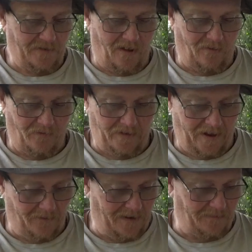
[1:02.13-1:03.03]
thought,
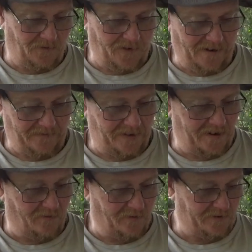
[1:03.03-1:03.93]
okay, well, I'm going to have to
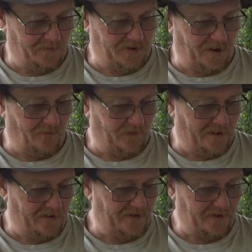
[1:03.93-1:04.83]
deal with some stuff that
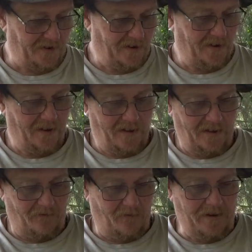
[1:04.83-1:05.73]
is
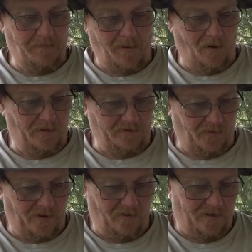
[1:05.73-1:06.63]
repro as
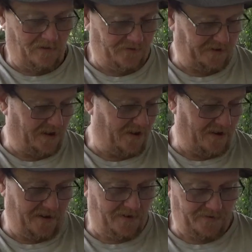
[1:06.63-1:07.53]
well, because the gun
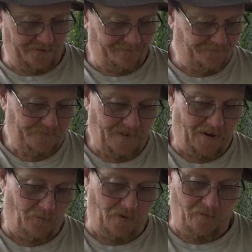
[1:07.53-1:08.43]
is, and
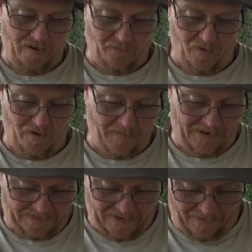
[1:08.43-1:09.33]
I wasn't really worried
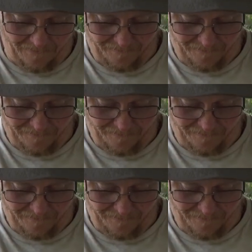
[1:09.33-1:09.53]
about that.